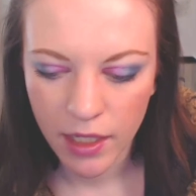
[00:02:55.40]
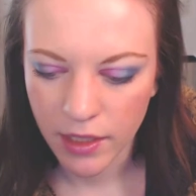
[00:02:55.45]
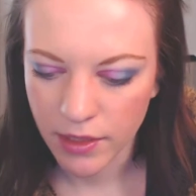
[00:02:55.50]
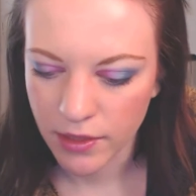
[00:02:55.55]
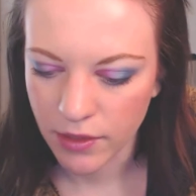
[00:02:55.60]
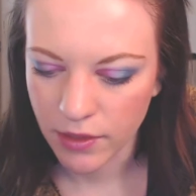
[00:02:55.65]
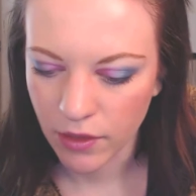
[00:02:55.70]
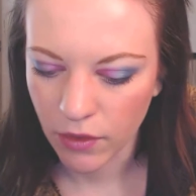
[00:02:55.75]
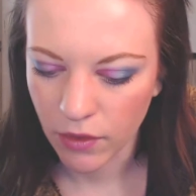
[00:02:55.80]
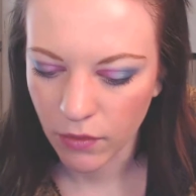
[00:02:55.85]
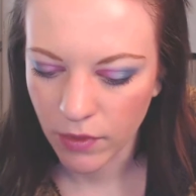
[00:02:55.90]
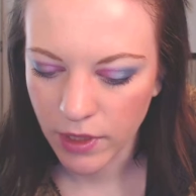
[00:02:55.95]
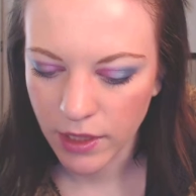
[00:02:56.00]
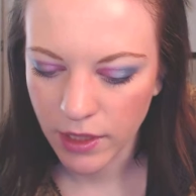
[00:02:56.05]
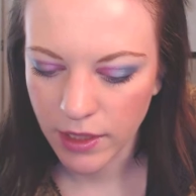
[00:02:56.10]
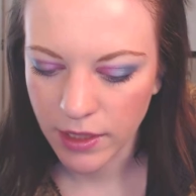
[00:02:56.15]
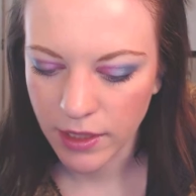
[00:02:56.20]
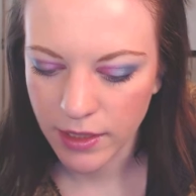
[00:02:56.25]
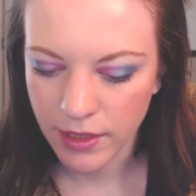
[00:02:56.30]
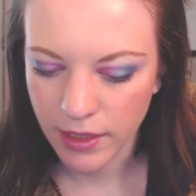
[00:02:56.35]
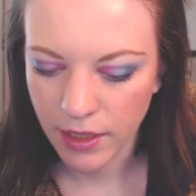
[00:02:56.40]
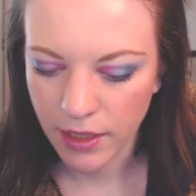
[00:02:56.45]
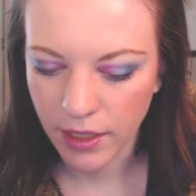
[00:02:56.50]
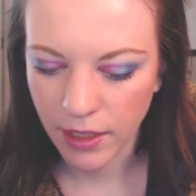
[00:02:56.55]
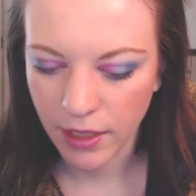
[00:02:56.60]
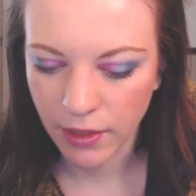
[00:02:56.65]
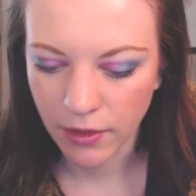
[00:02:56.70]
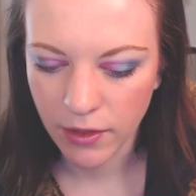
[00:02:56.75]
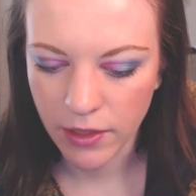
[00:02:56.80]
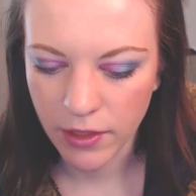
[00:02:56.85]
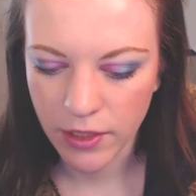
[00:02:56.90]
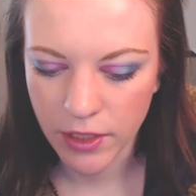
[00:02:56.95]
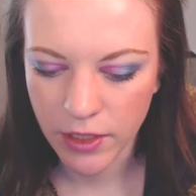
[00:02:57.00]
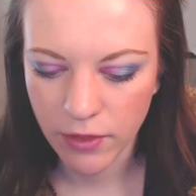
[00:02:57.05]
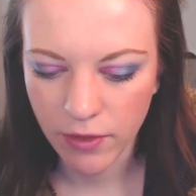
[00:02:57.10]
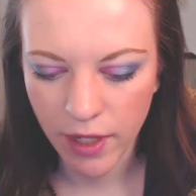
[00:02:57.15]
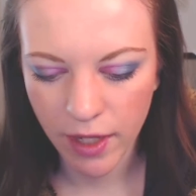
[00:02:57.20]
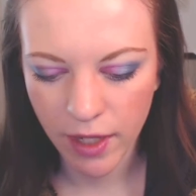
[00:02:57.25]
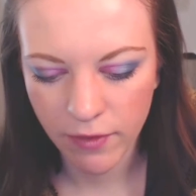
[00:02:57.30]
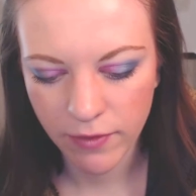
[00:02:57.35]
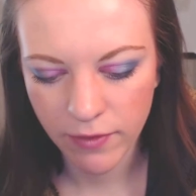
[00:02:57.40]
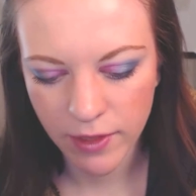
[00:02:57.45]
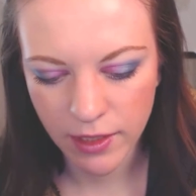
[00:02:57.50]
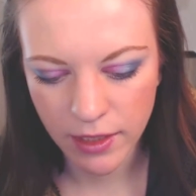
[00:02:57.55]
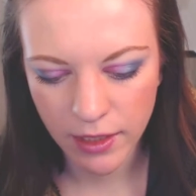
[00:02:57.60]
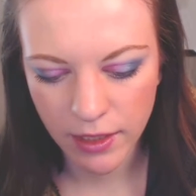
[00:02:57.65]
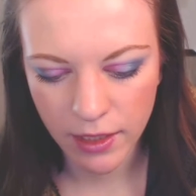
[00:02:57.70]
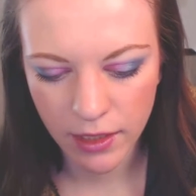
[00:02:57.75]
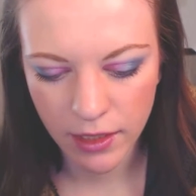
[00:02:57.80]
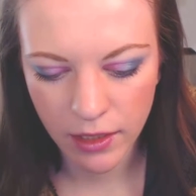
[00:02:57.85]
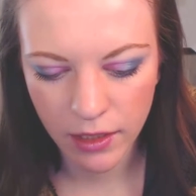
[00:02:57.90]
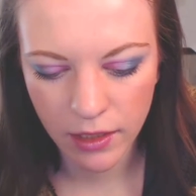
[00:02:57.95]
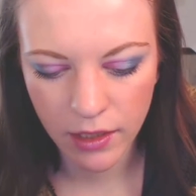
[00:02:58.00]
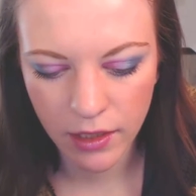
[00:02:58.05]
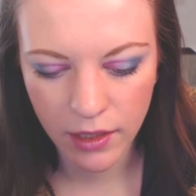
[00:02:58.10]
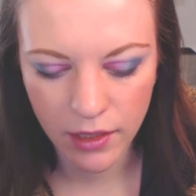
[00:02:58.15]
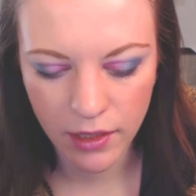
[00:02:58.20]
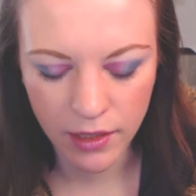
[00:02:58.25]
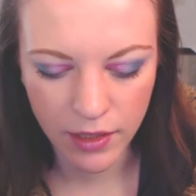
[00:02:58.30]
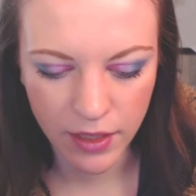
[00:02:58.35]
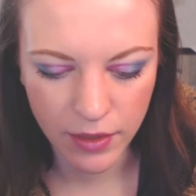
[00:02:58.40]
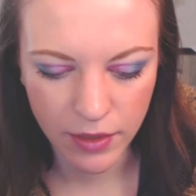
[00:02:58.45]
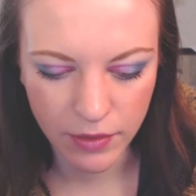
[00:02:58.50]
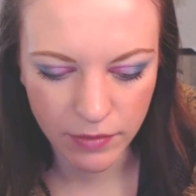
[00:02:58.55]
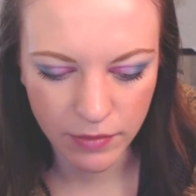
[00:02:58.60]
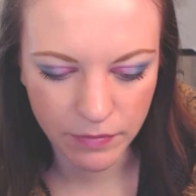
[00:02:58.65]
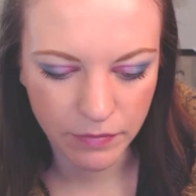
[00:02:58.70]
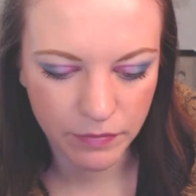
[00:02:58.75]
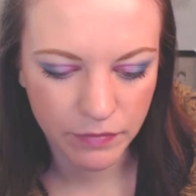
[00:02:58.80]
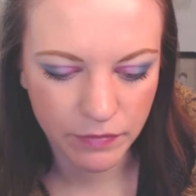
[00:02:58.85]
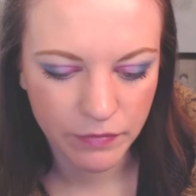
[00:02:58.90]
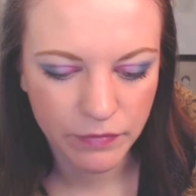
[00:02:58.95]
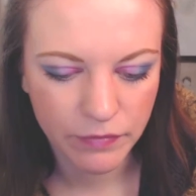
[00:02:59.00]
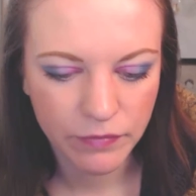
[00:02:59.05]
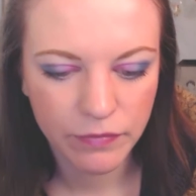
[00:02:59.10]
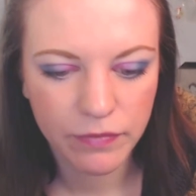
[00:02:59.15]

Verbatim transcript: and so what it is in here is you have this little um,